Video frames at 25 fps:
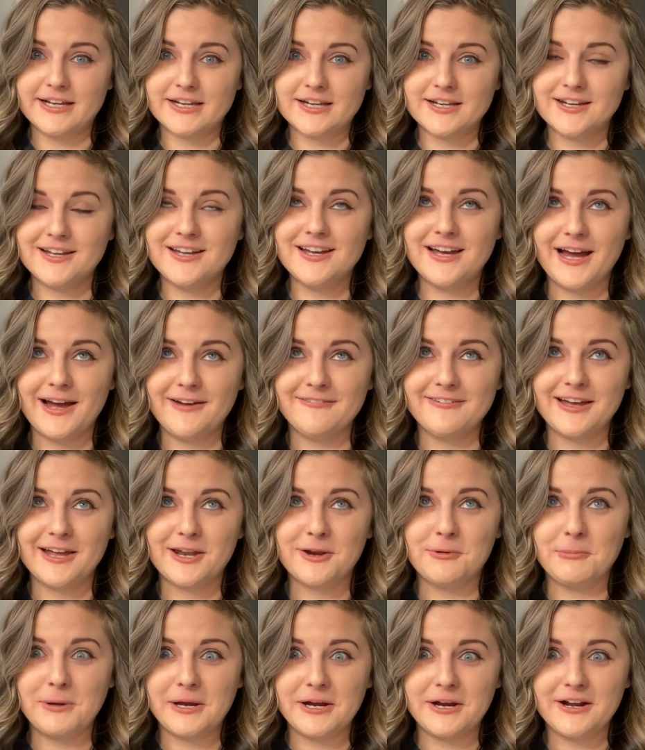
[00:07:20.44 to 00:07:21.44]
I haven't had
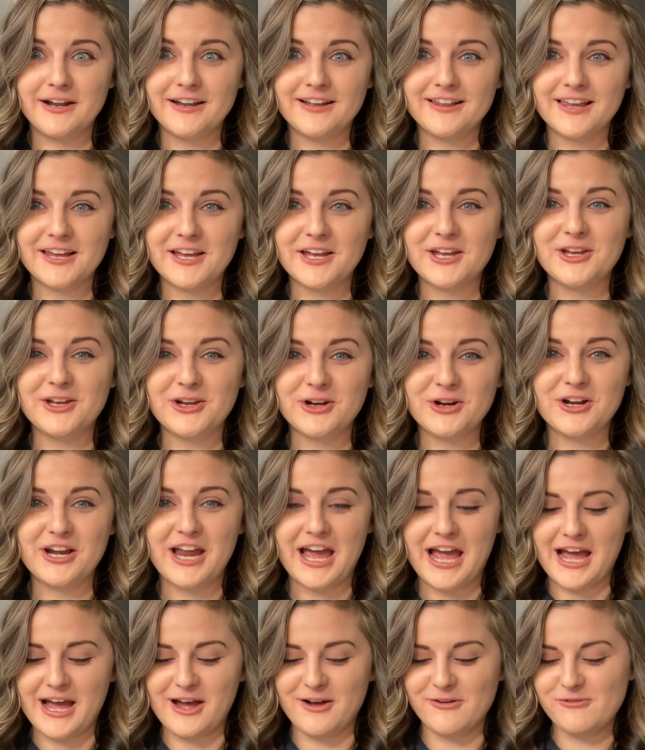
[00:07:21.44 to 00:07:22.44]
a period in like a year and a
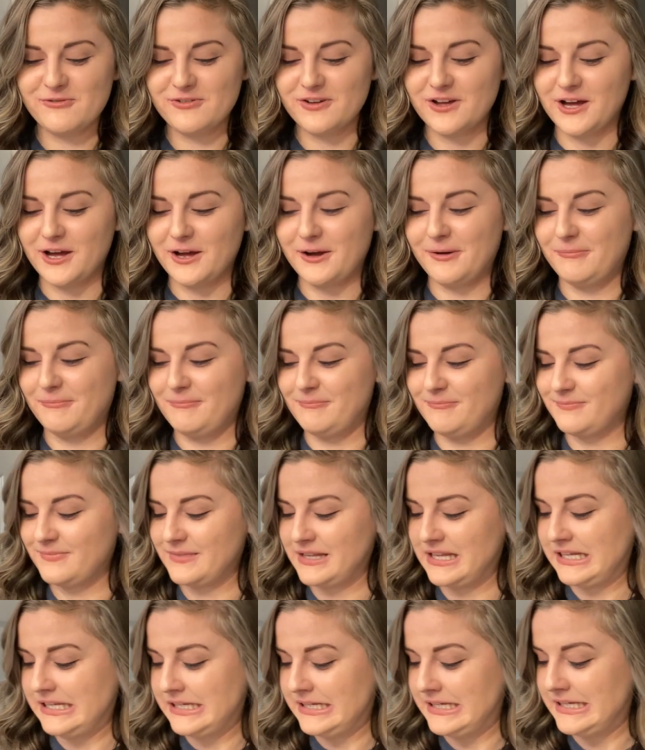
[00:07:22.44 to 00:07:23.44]
half. Um,
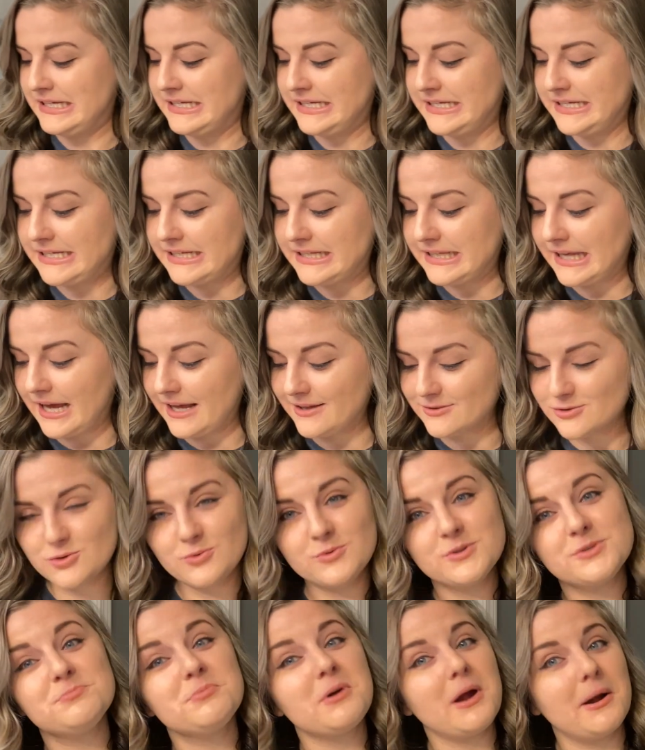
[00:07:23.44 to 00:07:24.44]
yeah, so
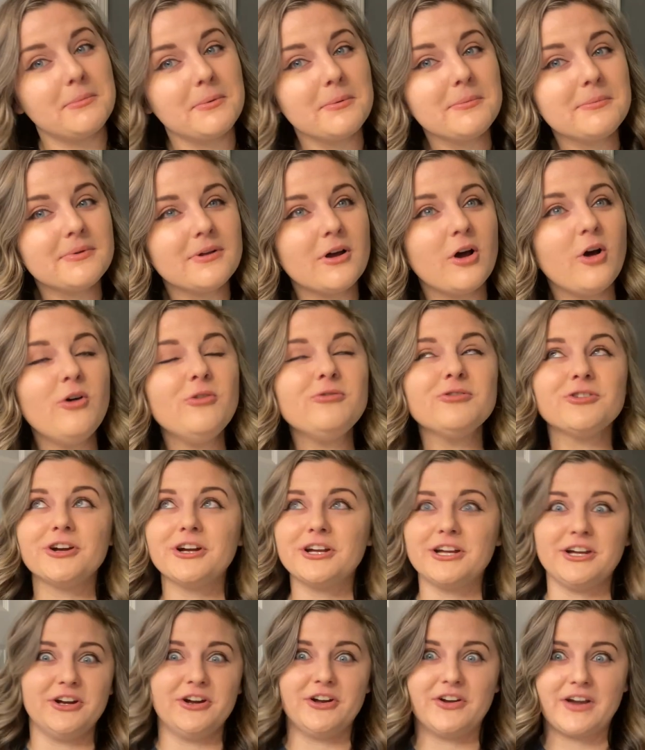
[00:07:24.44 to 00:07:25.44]
it's probably over a
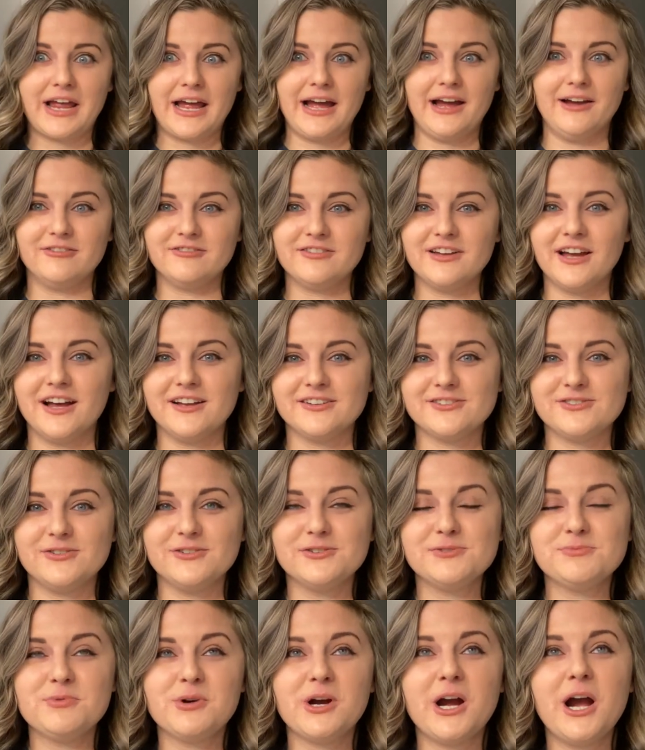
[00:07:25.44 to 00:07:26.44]
year and a half. Yeah, so
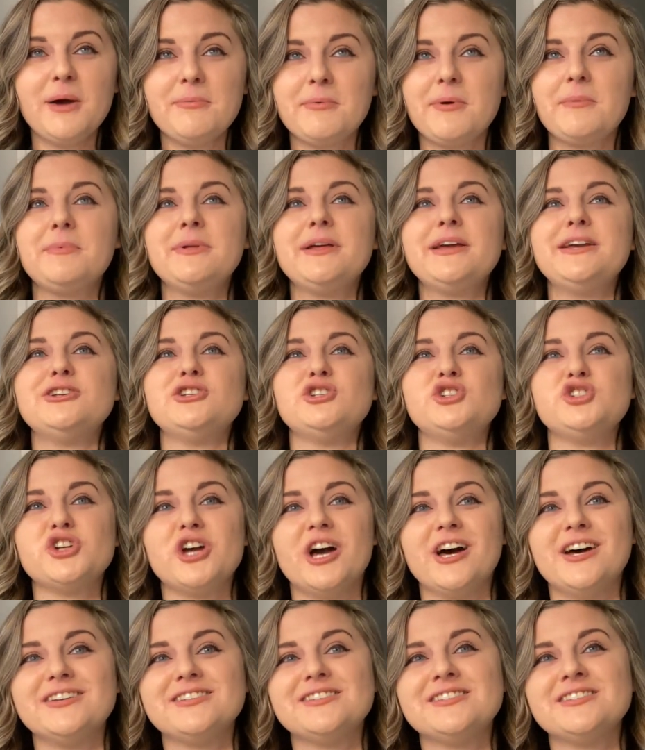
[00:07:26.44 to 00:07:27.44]
it's probably
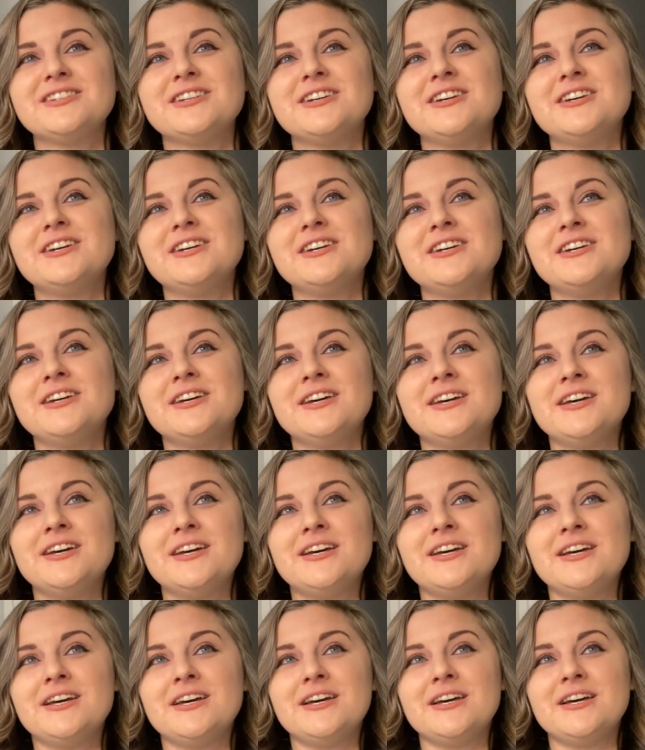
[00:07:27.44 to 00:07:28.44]
just
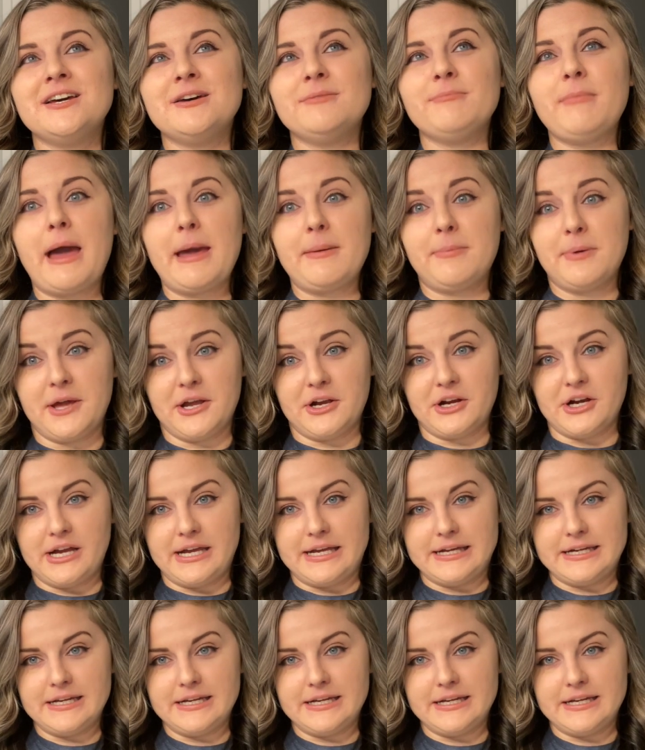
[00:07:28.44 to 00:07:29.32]
my period,